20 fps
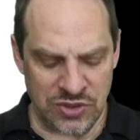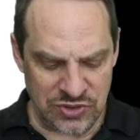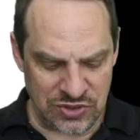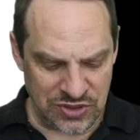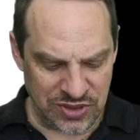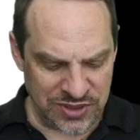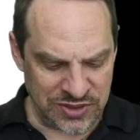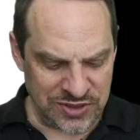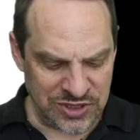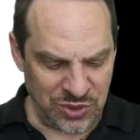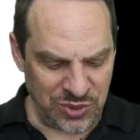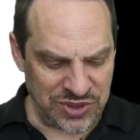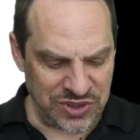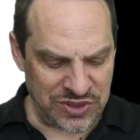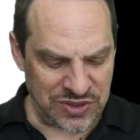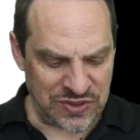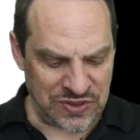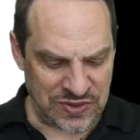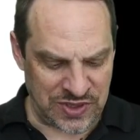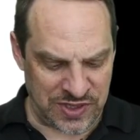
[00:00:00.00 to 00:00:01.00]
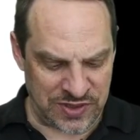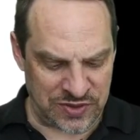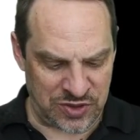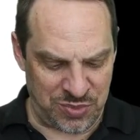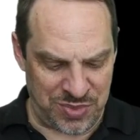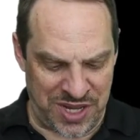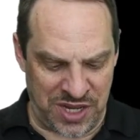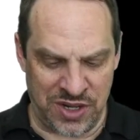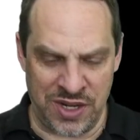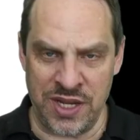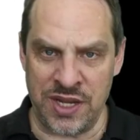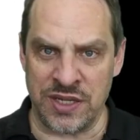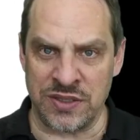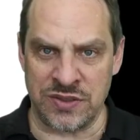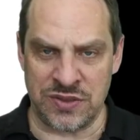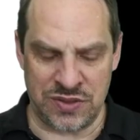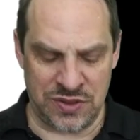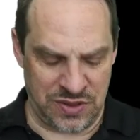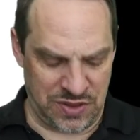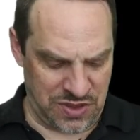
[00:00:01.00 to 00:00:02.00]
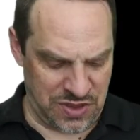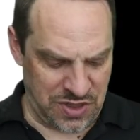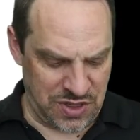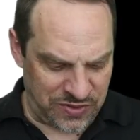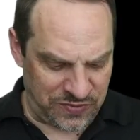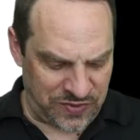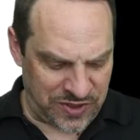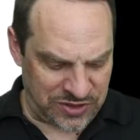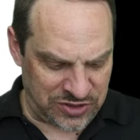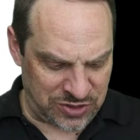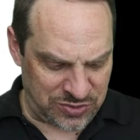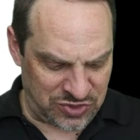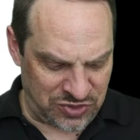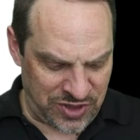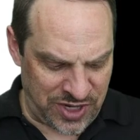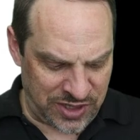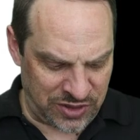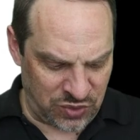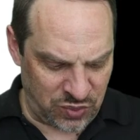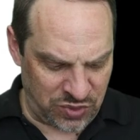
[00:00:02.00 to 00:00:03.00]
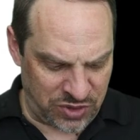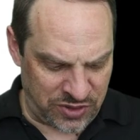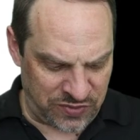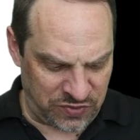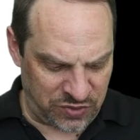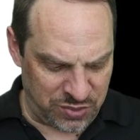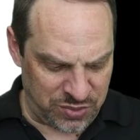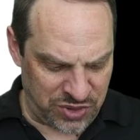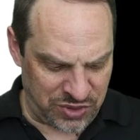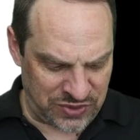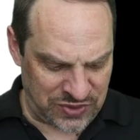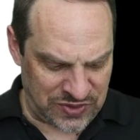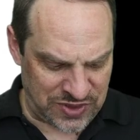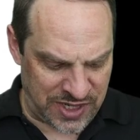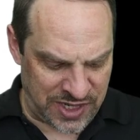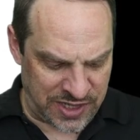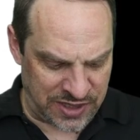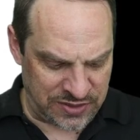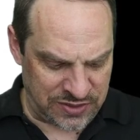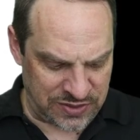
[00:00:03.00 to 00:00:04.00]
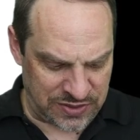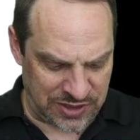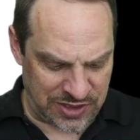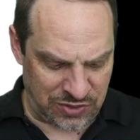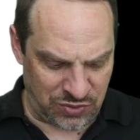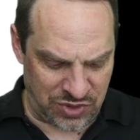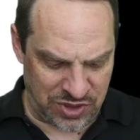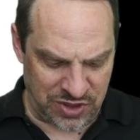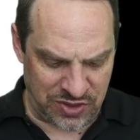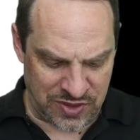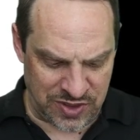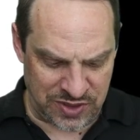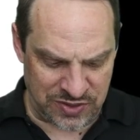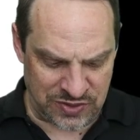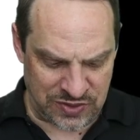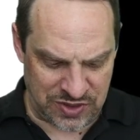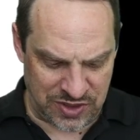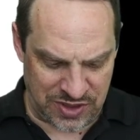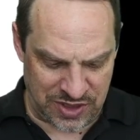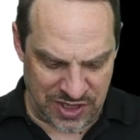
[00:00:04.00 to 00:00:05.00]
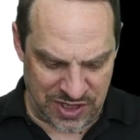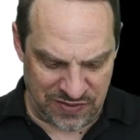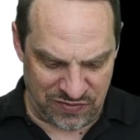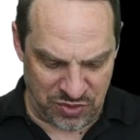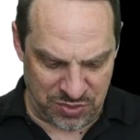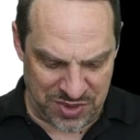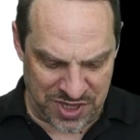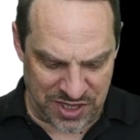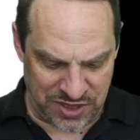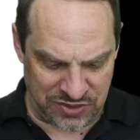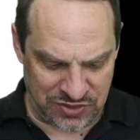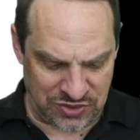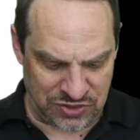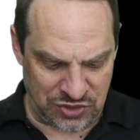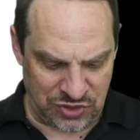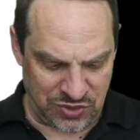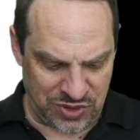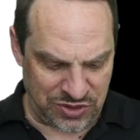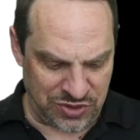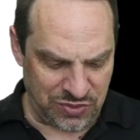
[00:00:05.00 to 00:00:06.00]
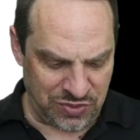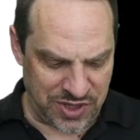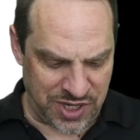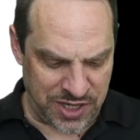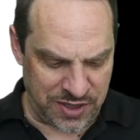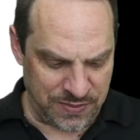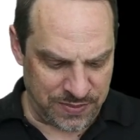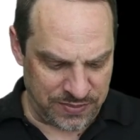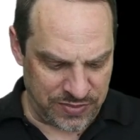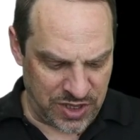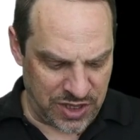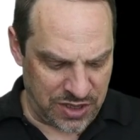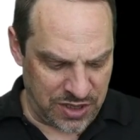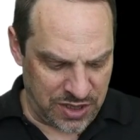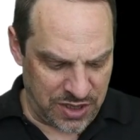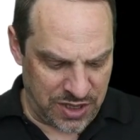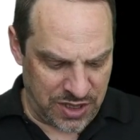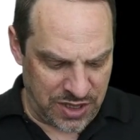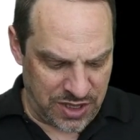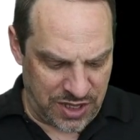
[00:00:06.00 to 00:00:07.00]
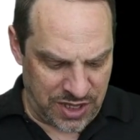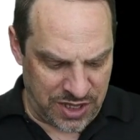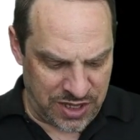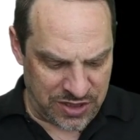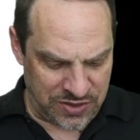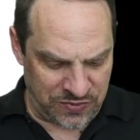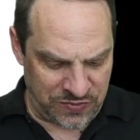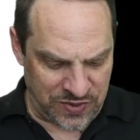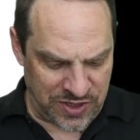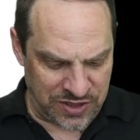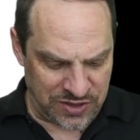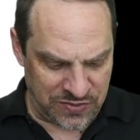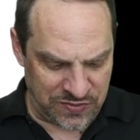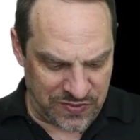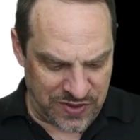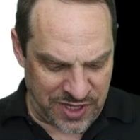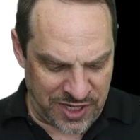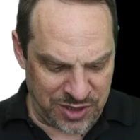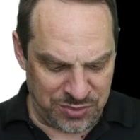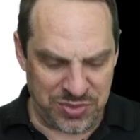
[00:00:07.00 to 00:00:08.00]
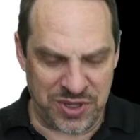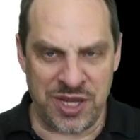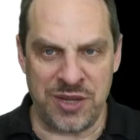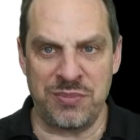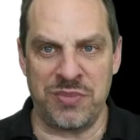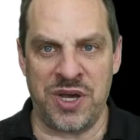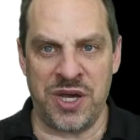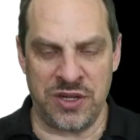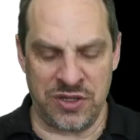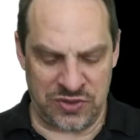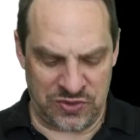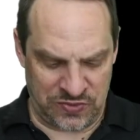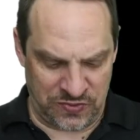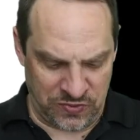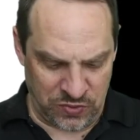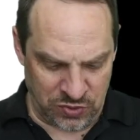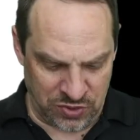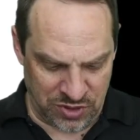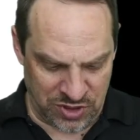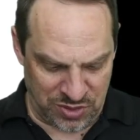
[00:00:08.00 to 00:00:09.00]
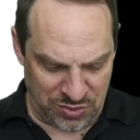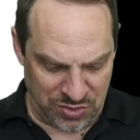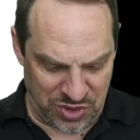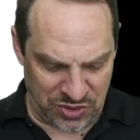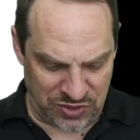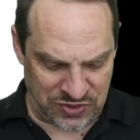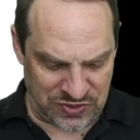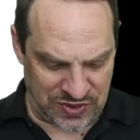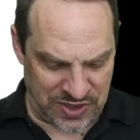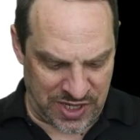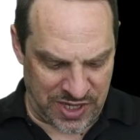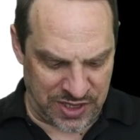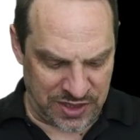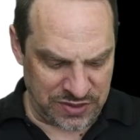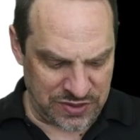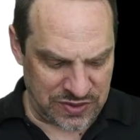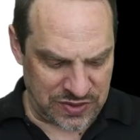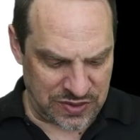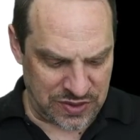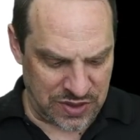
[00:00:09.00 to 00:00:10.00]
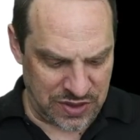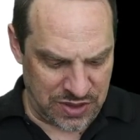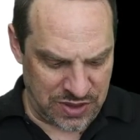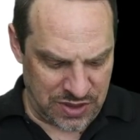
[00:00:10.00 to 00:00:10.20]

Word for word: So let's see what this says about s. If I subtract 1 from both sides, to get rid of this, and then I have a minus 2 on the right, and if I divide by minus 4 on both sides,